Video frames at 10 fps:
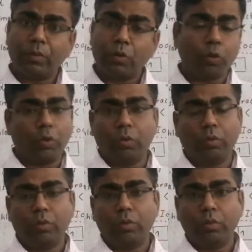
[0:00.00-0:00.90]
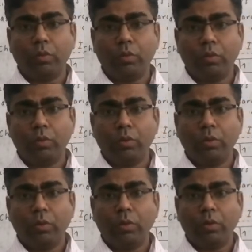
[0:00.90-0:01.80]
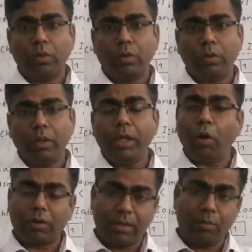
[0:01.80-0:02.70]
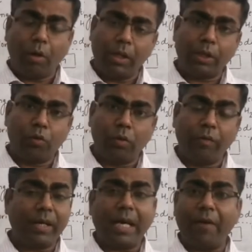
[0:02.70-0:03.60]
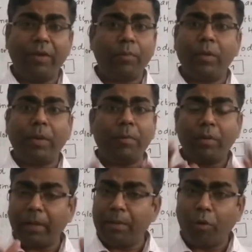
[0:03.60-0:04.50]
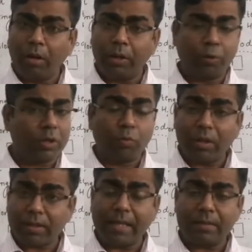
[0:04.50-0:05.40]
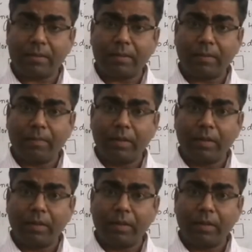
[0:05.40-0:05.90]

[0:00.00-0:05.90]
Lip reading: So in oxygen molecule we are having p pi bond due to small size,